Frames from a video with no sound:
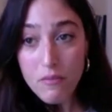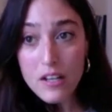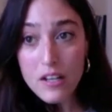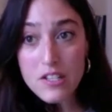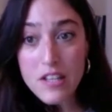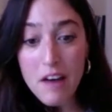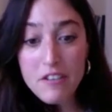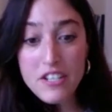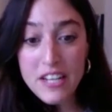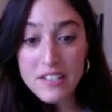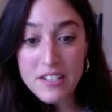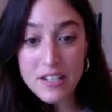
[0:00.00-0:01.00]
is
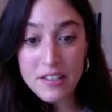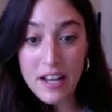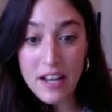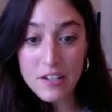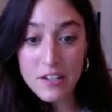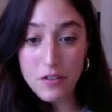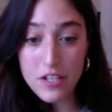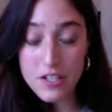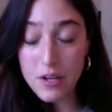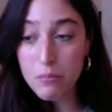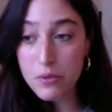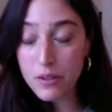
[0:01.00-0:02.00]
evident in the light of the
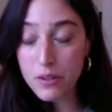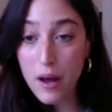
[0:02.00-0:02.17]
assumption